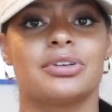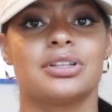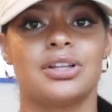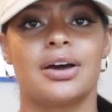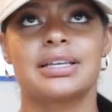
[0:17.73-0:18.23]
For
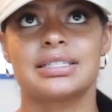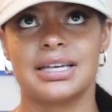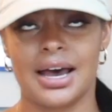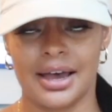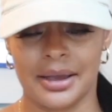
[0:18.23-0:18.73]
the longest
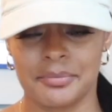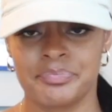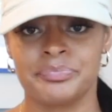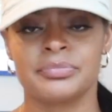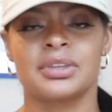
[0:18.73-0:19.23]
time,
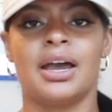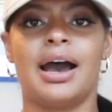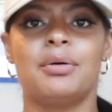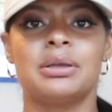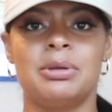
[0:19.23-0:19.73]

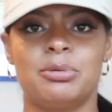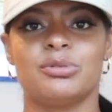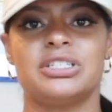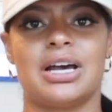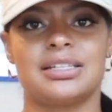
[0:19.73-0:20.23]
I would get people
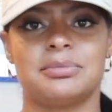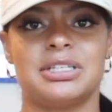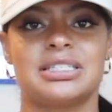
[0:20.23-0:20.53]
reach out to me.